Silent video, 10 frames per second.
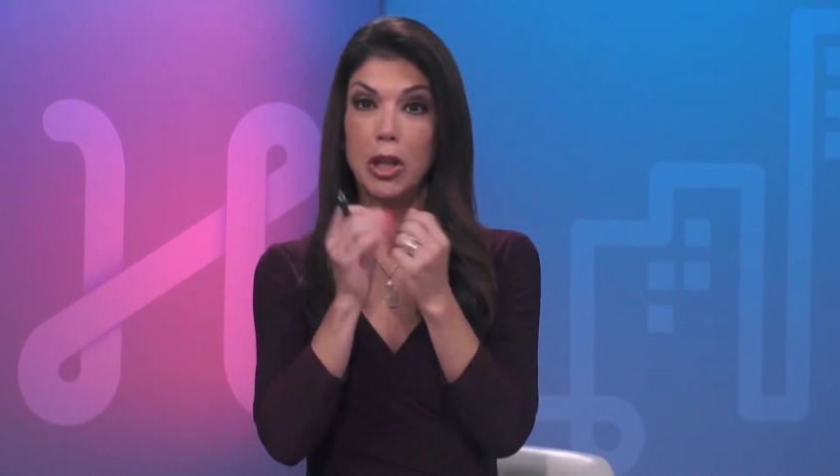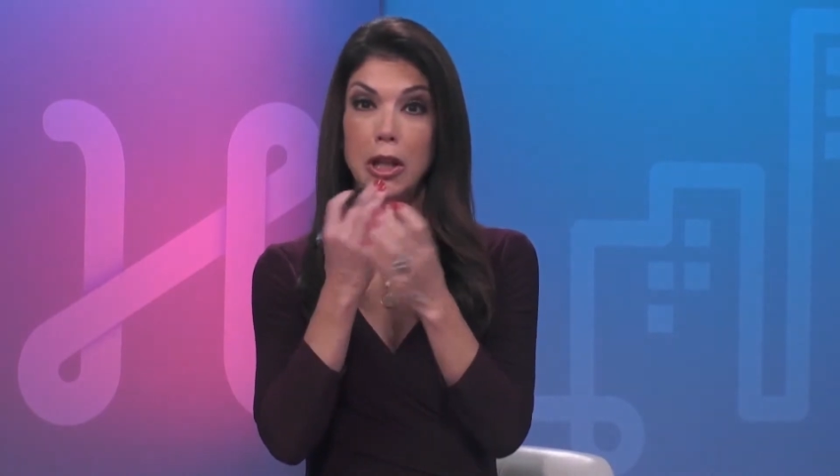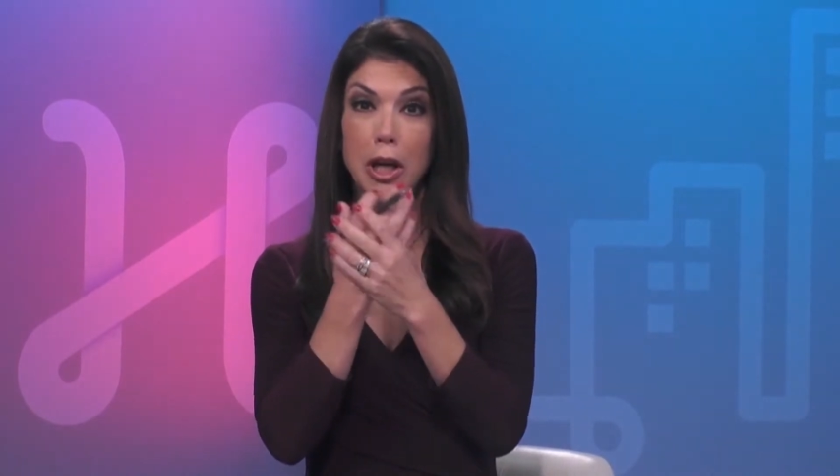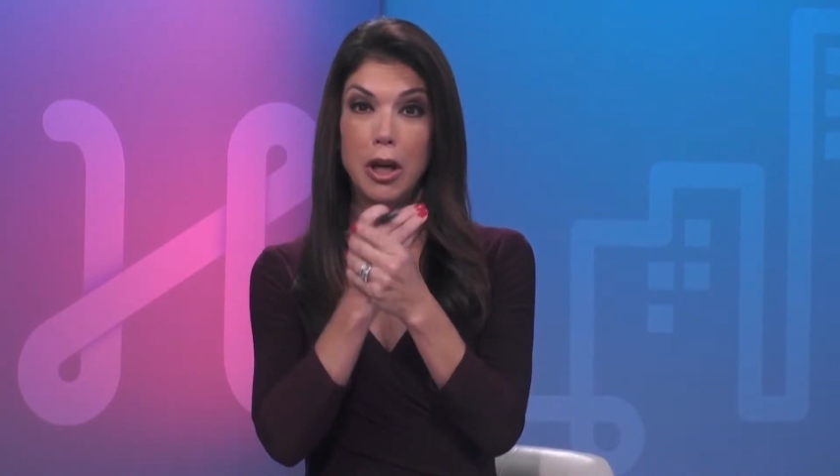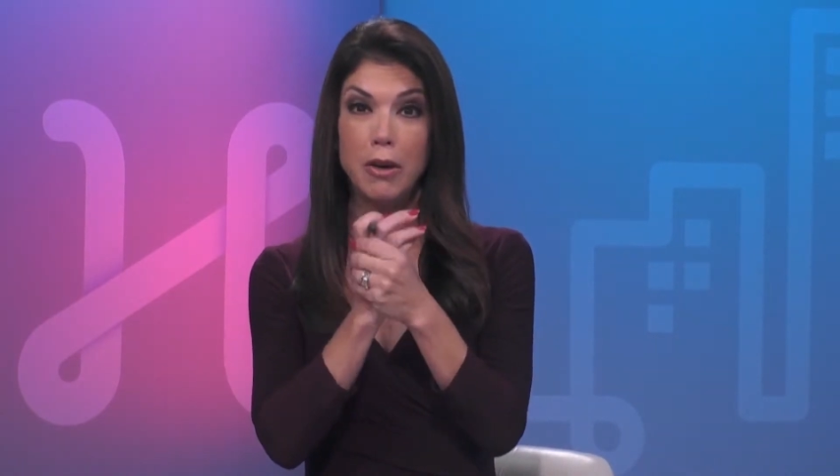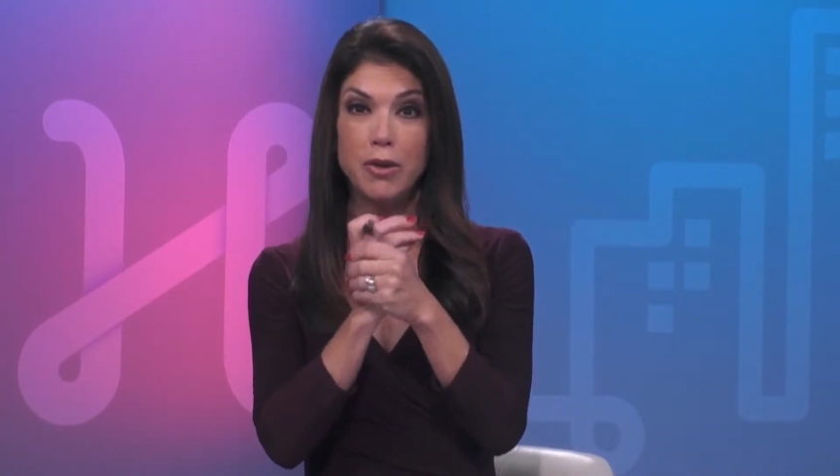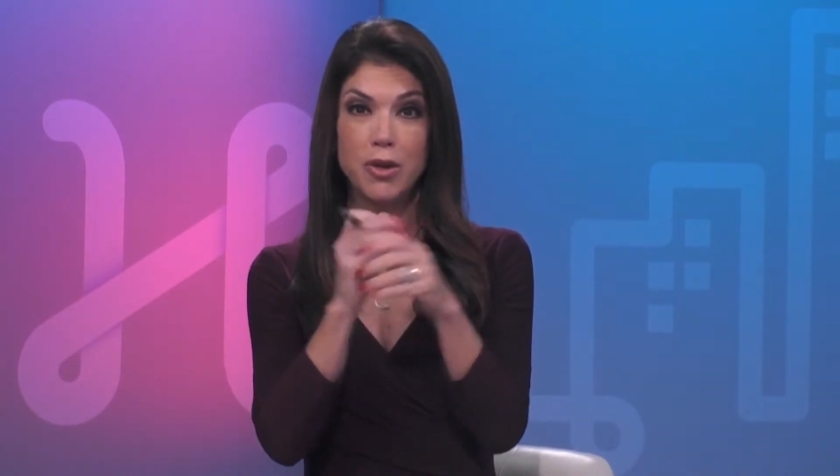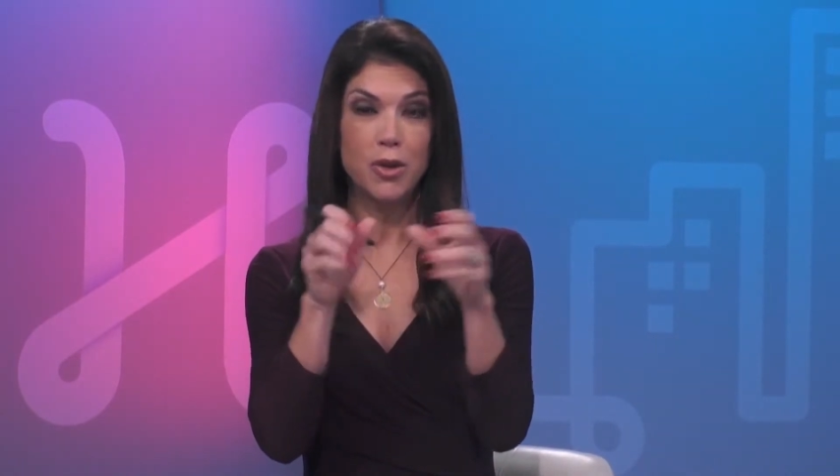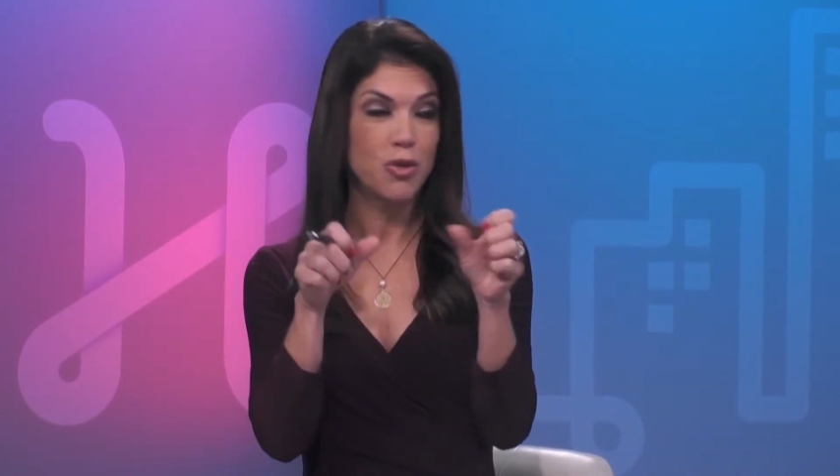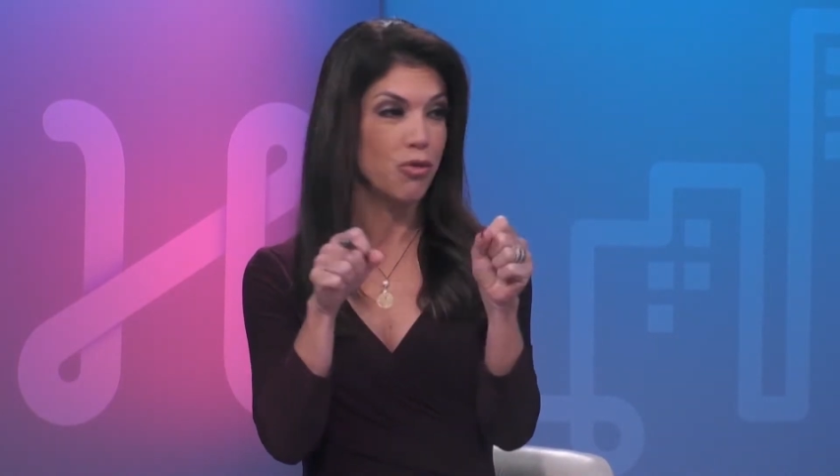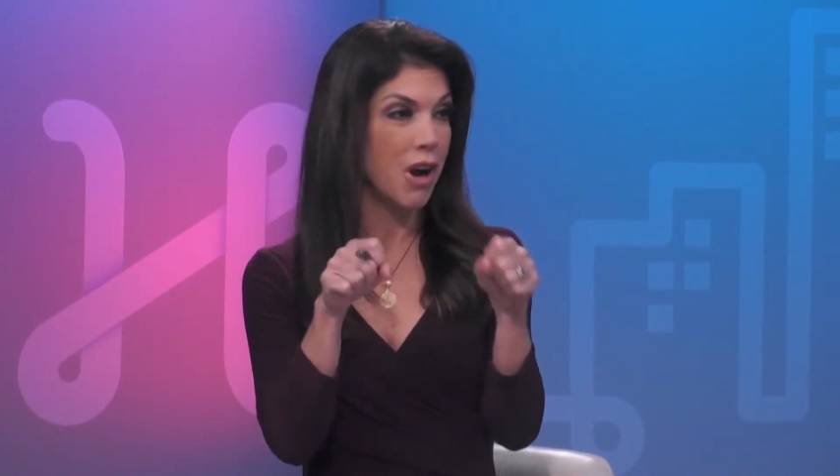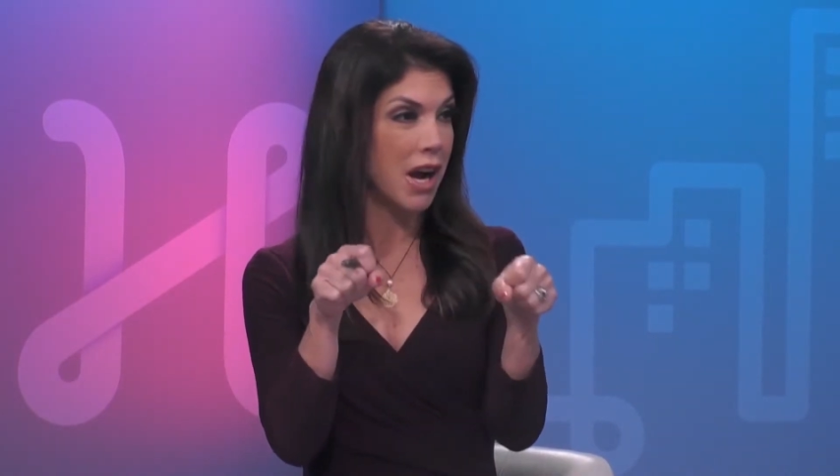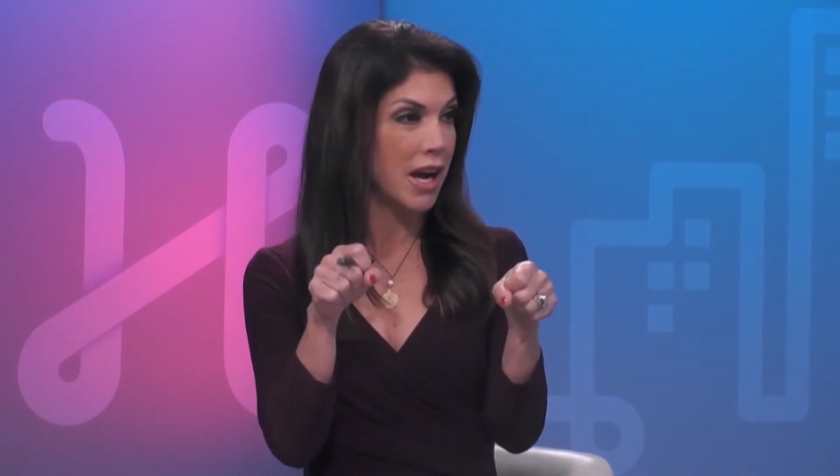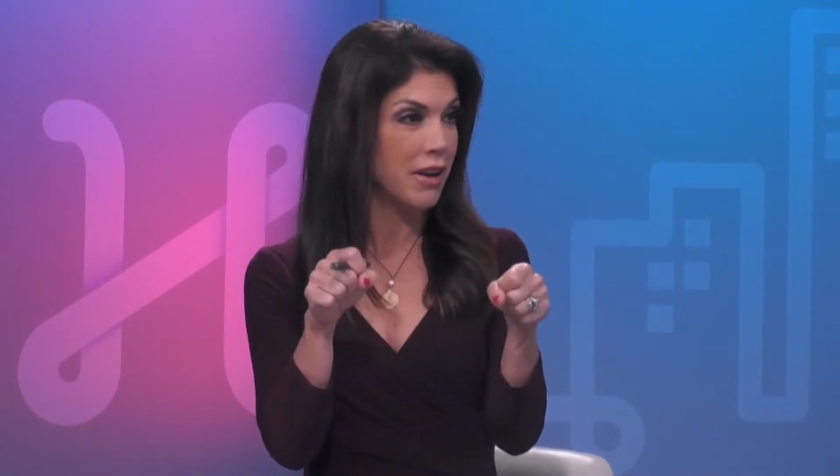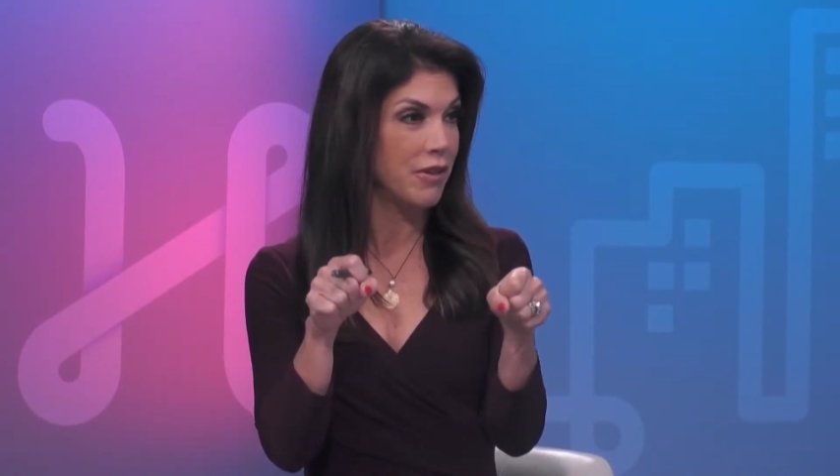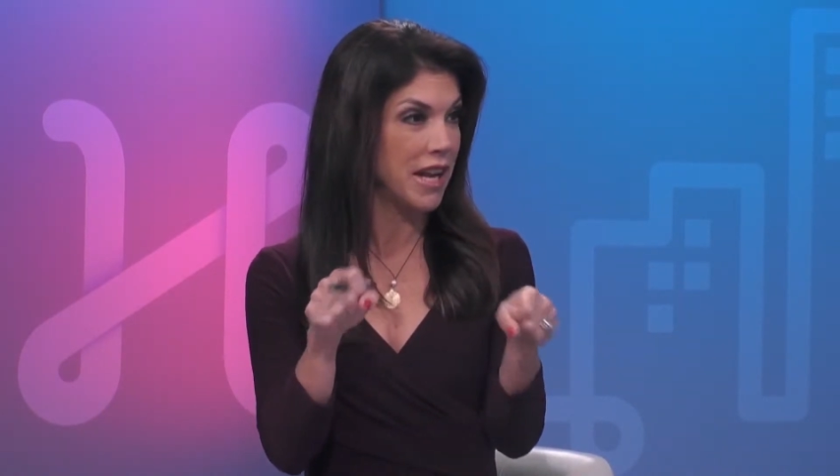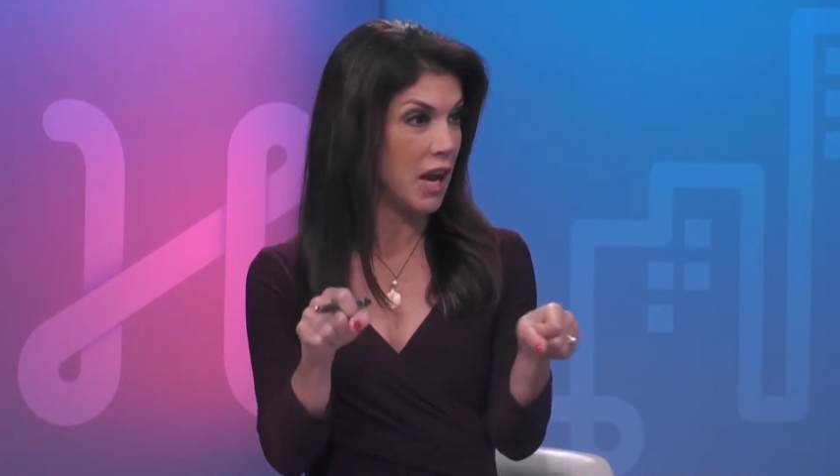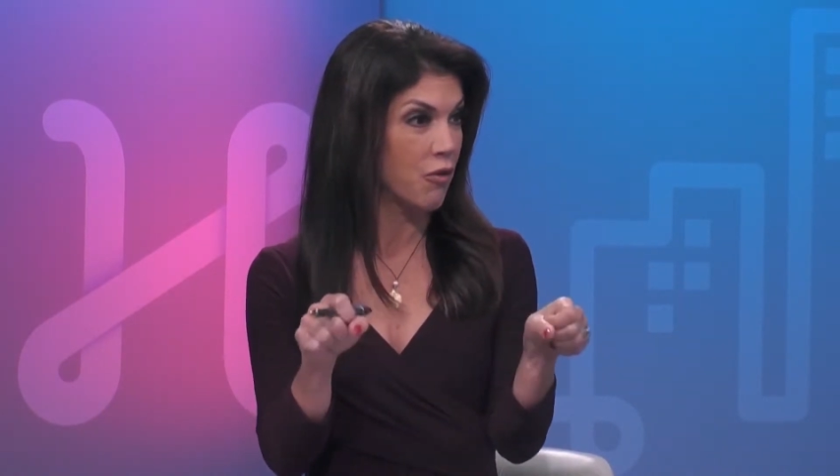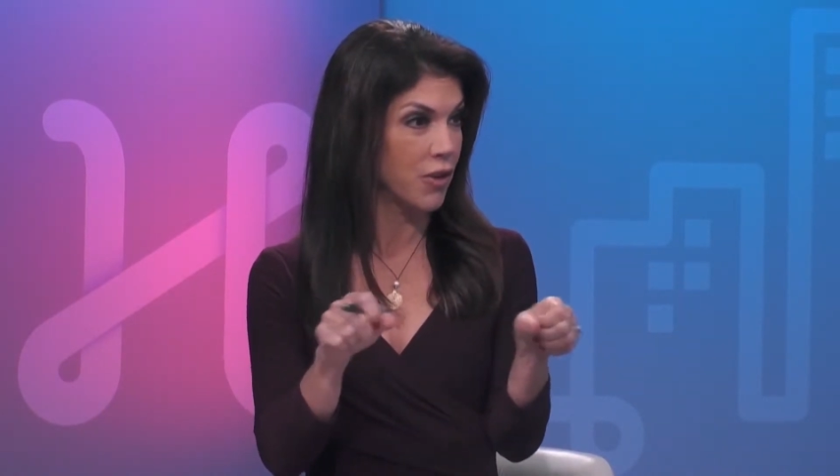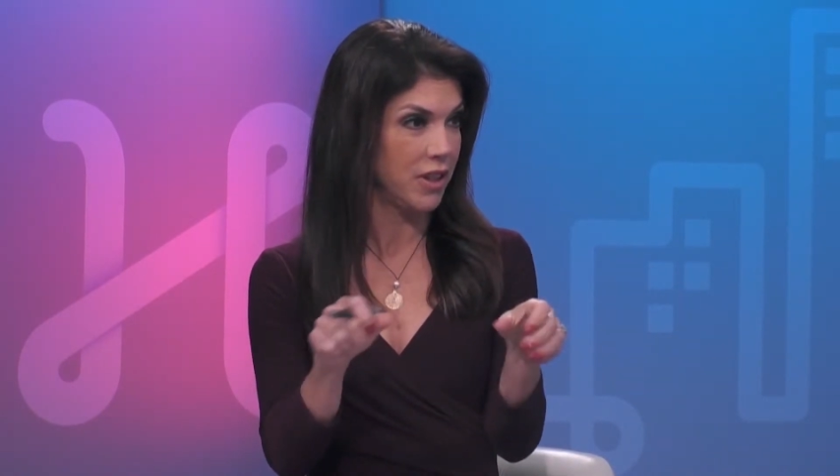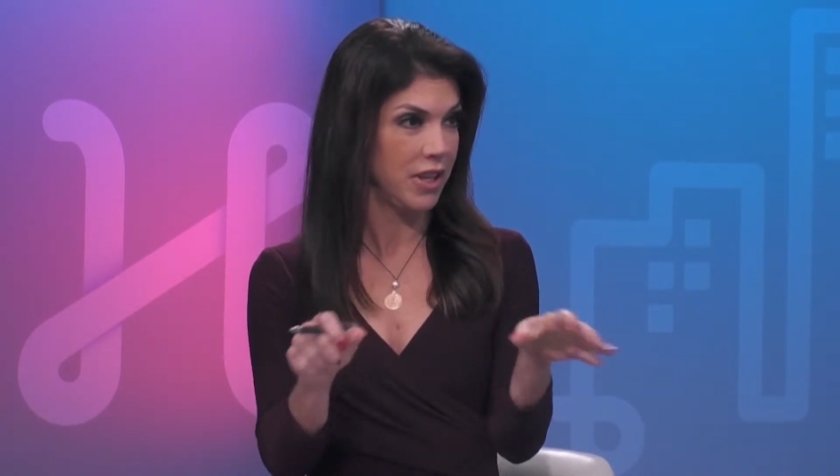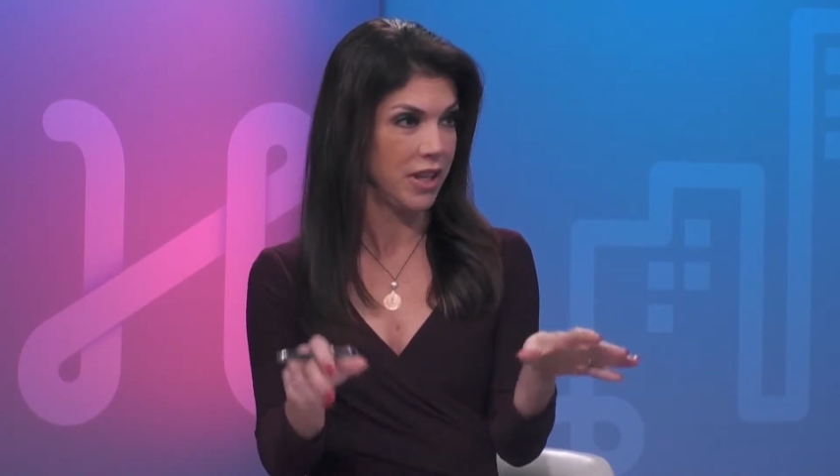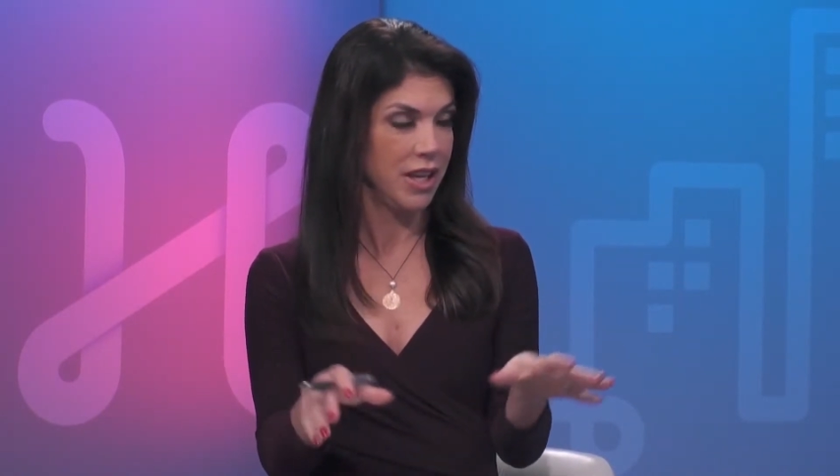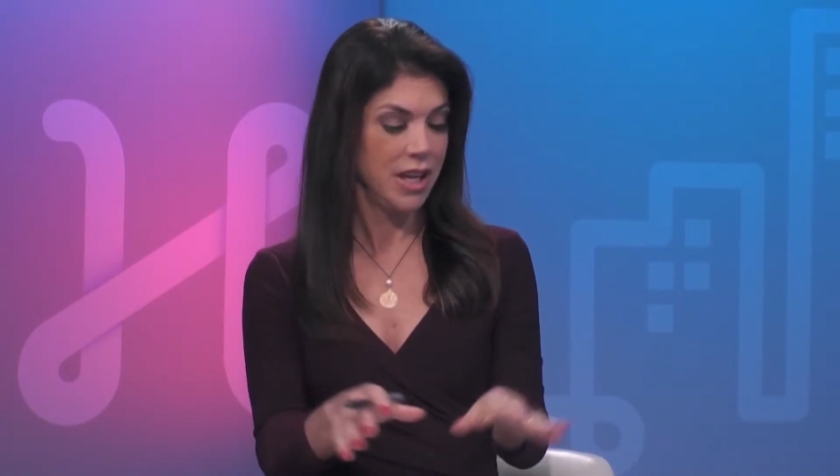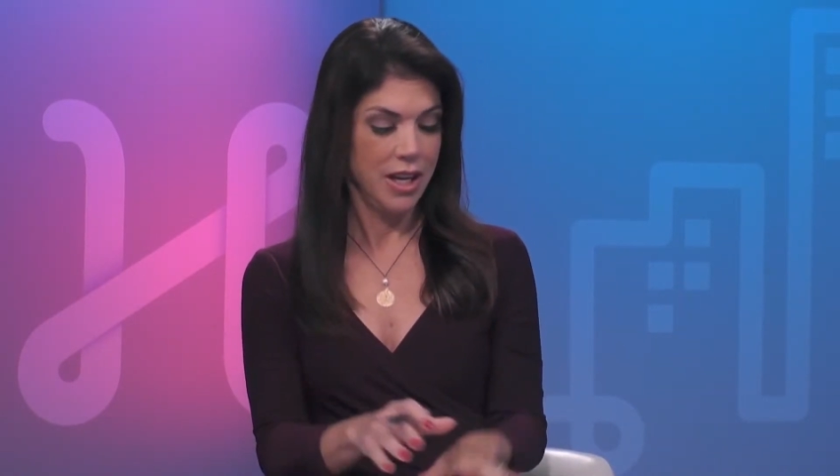gloves to drive and mm -hmm. everything.